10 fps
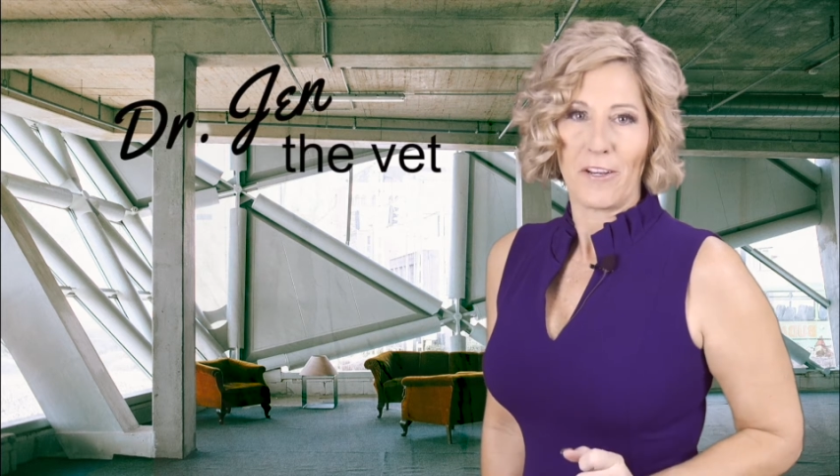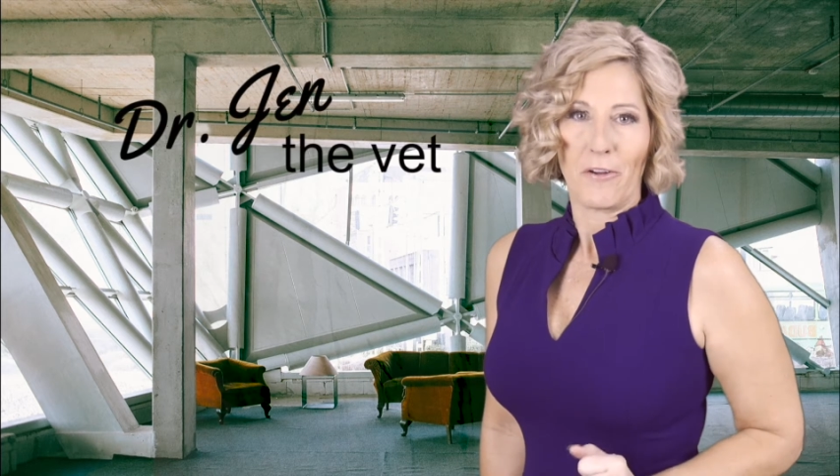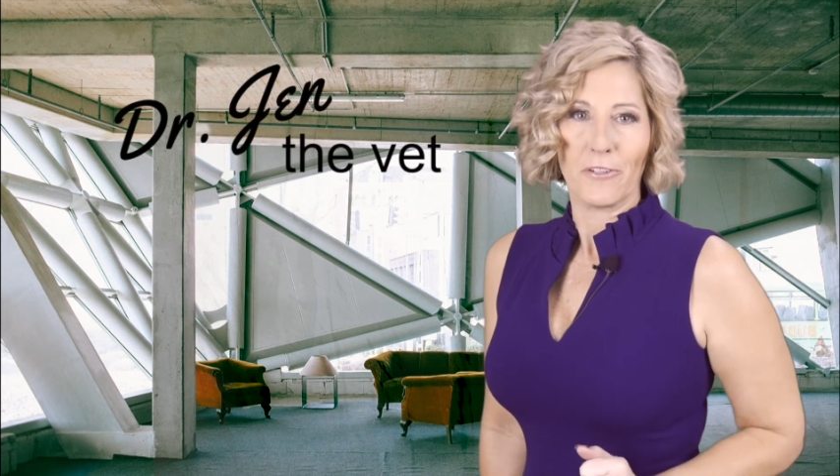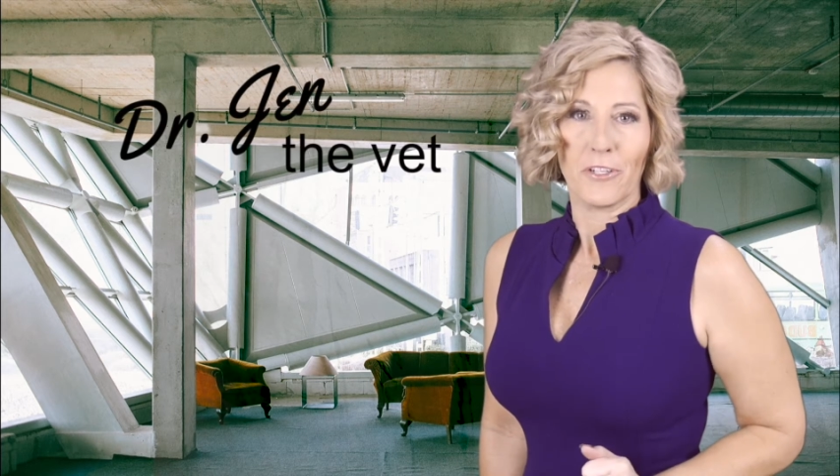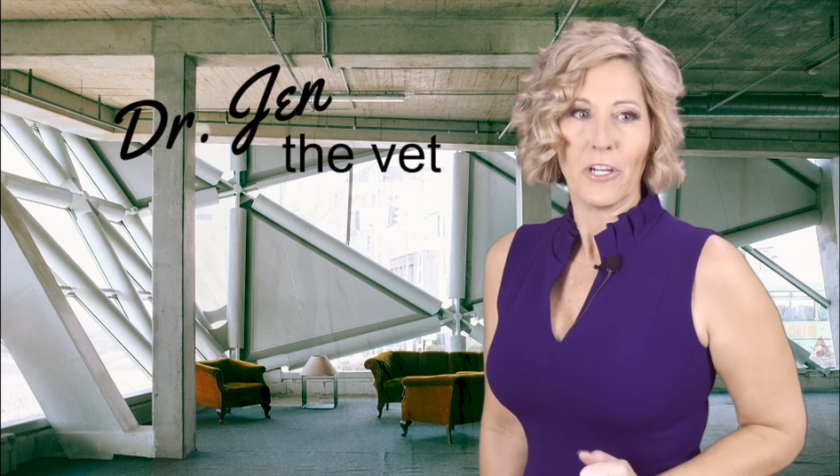
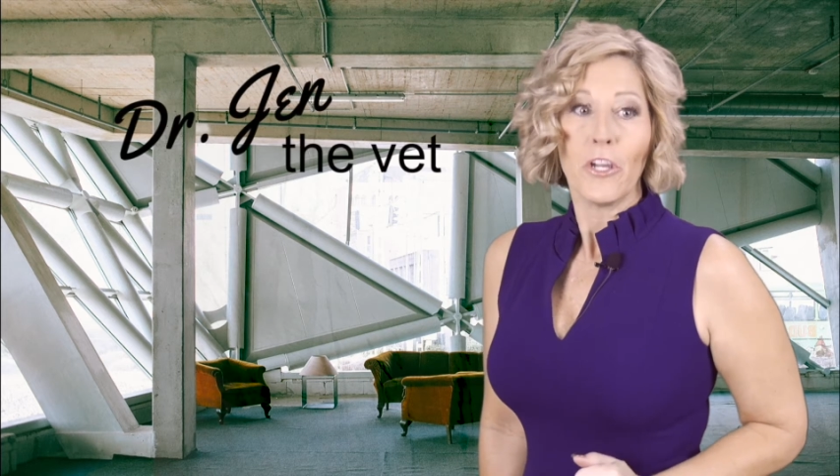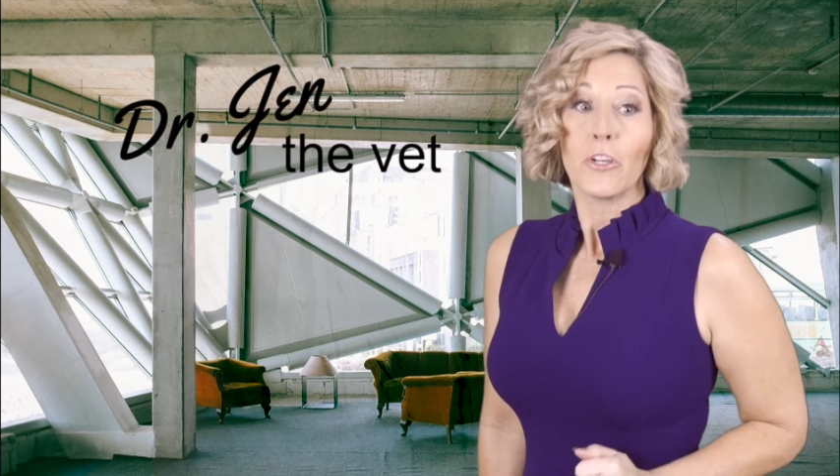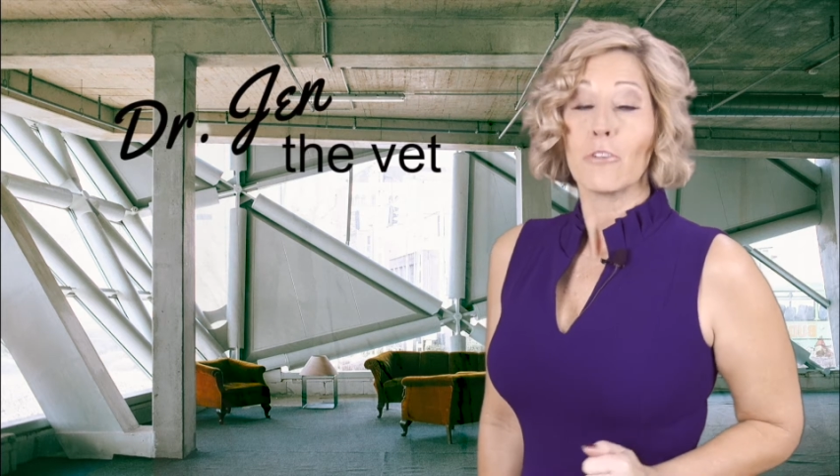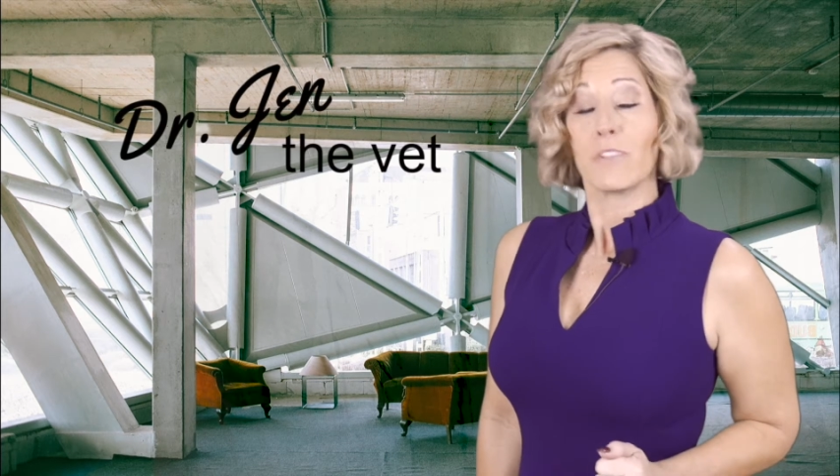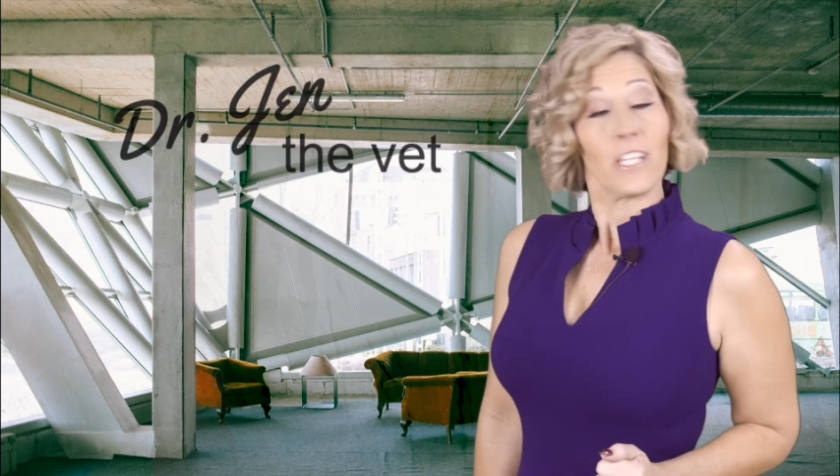owner
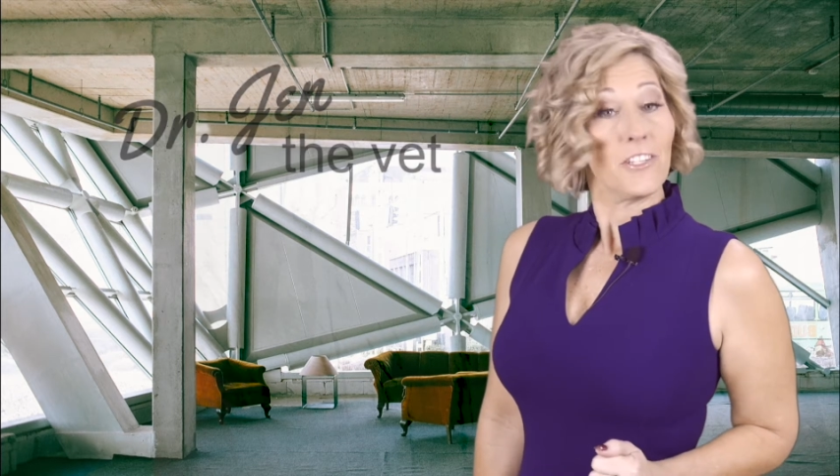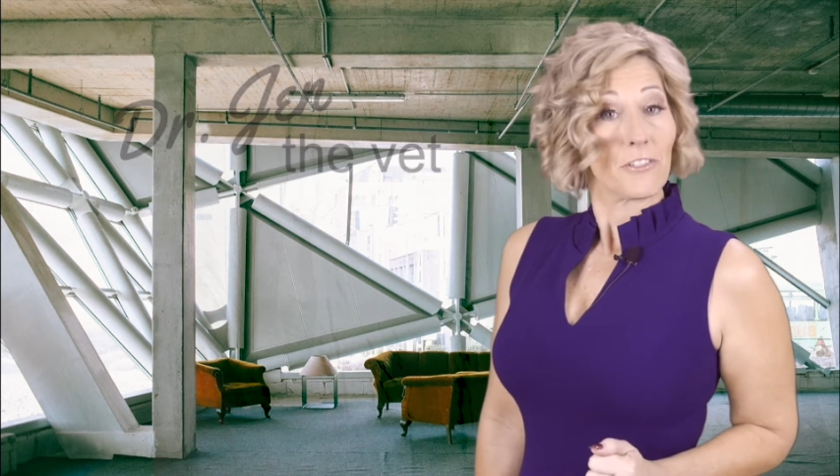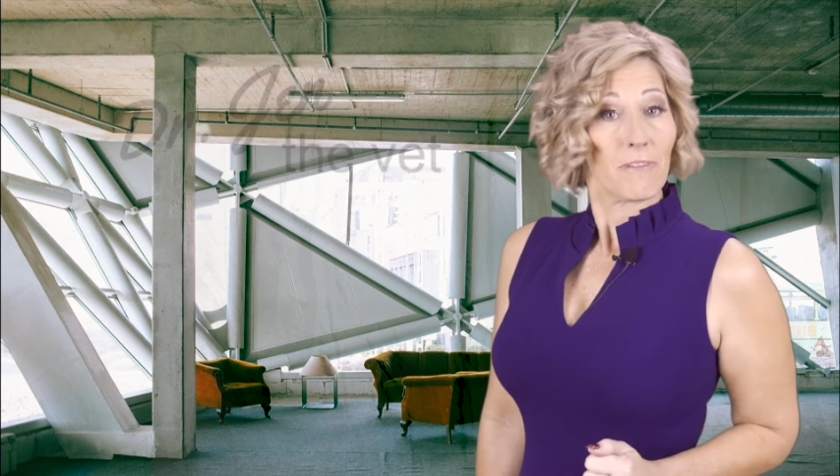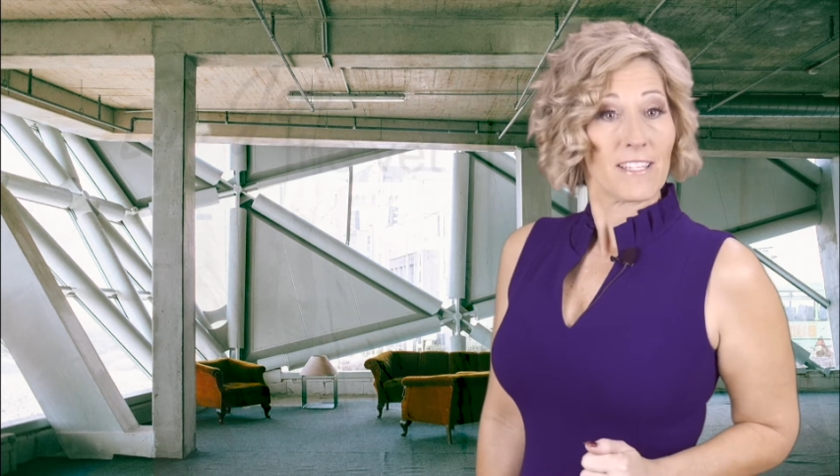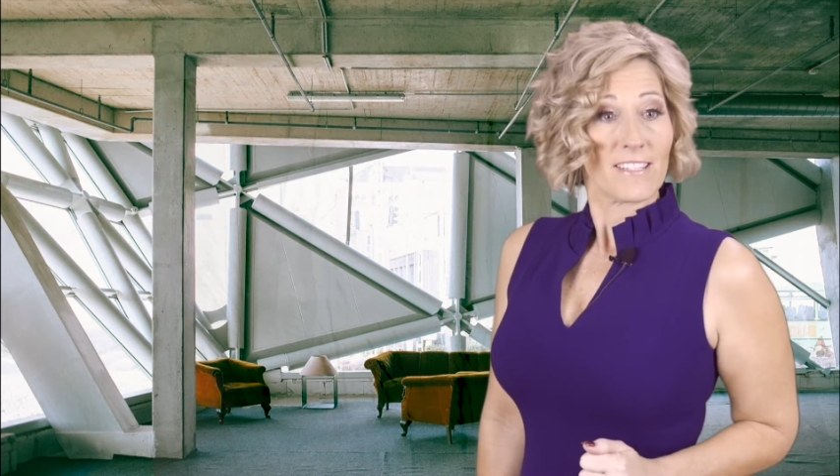who's
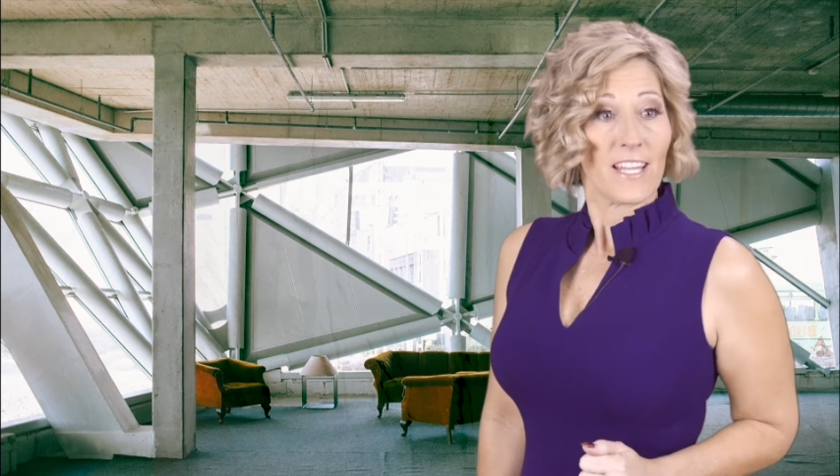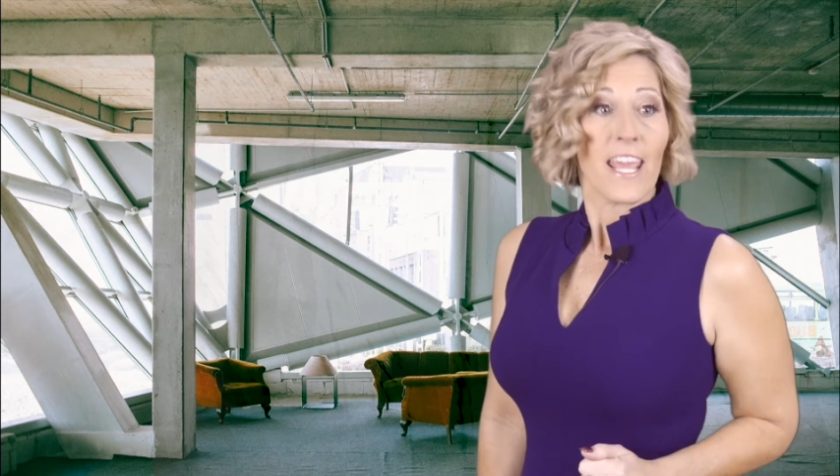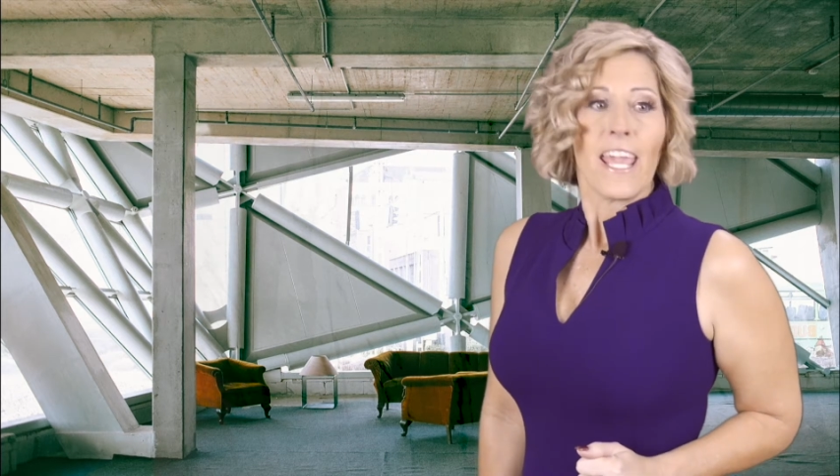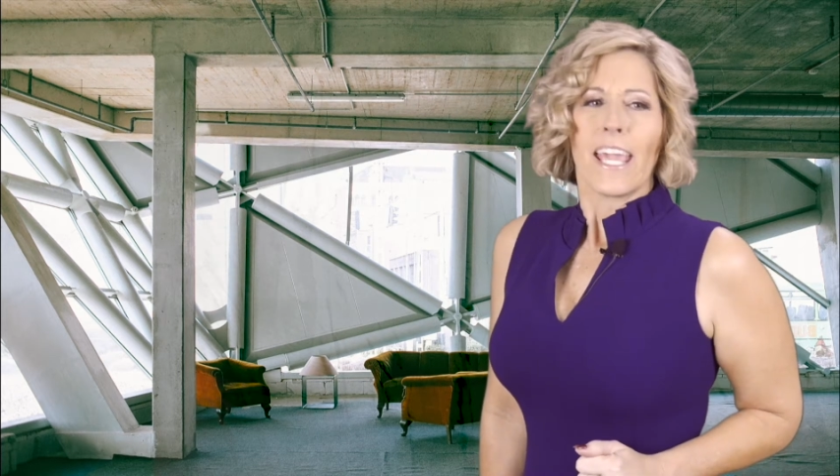interested